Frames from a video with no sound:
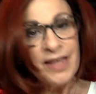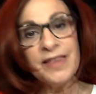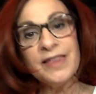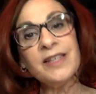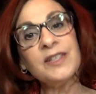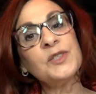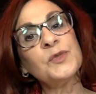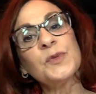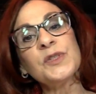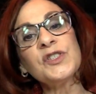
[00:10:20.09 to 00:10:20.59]

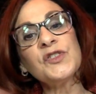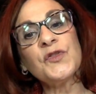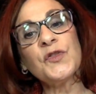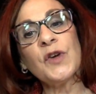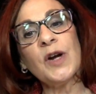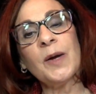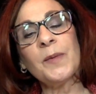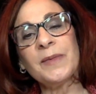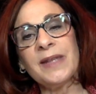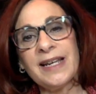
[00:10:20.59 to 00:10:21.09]
This was
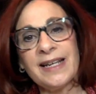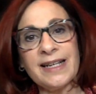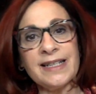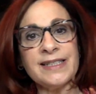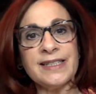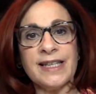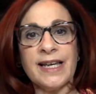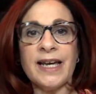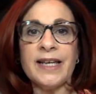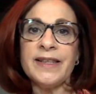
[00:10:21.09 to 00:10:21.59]
from, like I
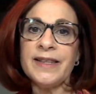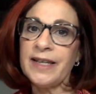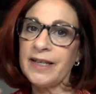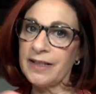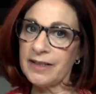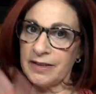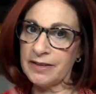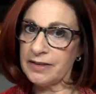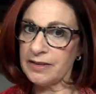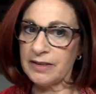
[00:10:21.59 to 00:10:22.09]
said,
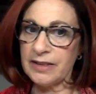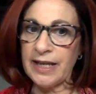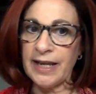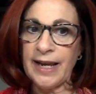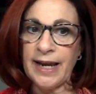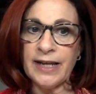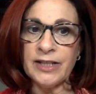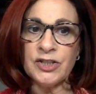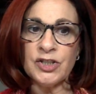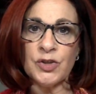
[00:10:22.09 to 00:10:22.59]
that they
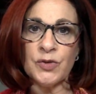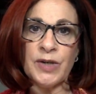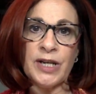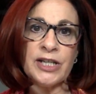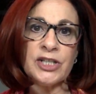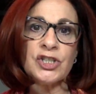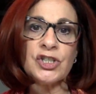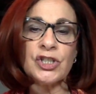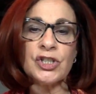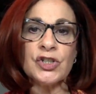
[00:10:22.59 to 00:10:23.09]
had
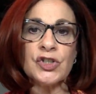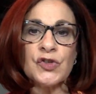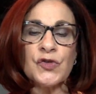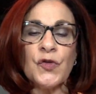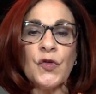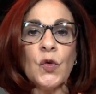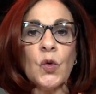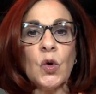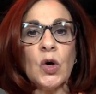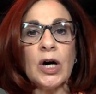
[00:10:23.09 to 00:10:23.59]
donations
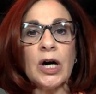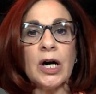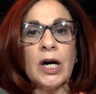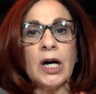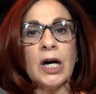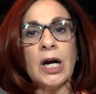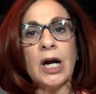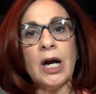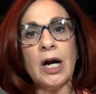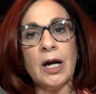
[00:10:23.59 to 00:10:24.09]

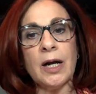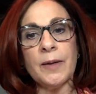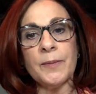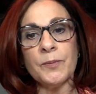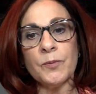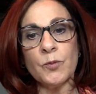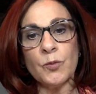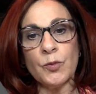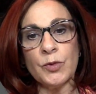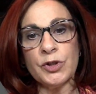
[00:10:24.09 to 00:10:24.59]
for,
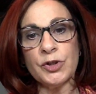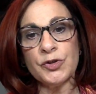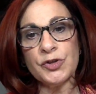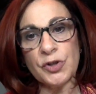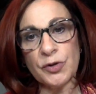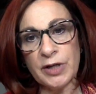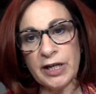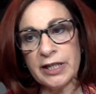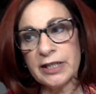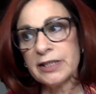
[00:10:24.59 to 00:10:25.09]
when you
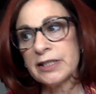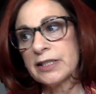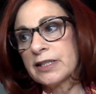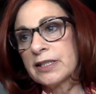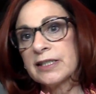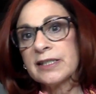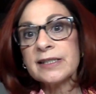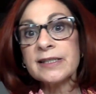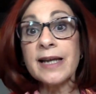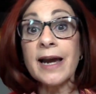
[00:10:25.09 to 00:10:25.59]
donated to
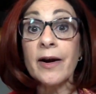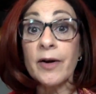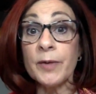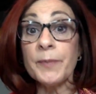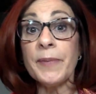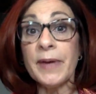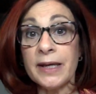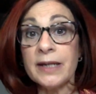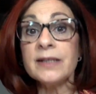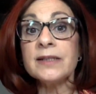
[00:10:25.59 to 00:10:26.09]
the
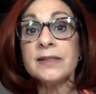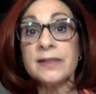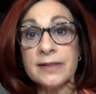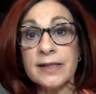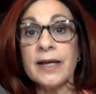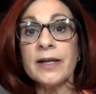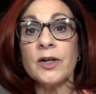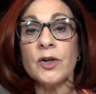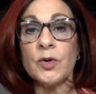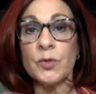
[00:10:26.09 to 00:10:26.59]
Scarlett Bennett
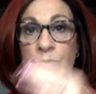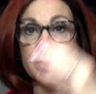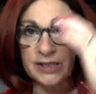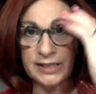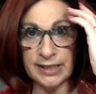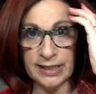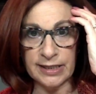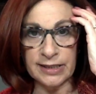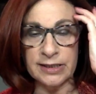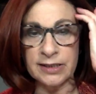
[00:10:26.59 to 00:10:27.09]
Center, it was
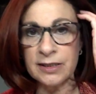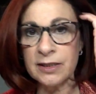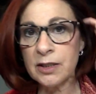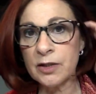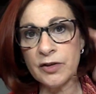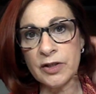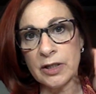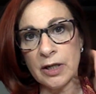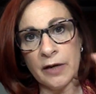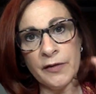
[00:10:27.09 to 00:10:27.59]
tickets, you
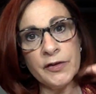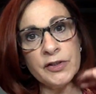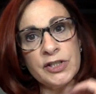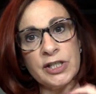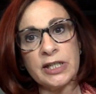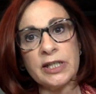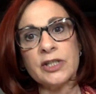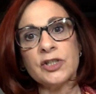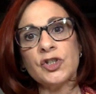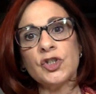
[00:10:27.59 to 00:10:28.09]
know, the other
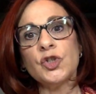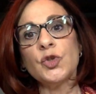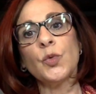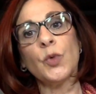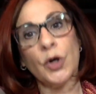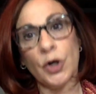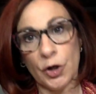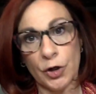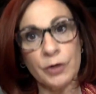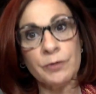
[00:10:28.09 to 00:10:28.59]
tickets you
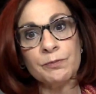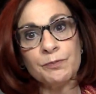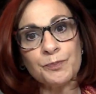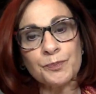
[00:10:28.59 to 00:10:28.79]
earn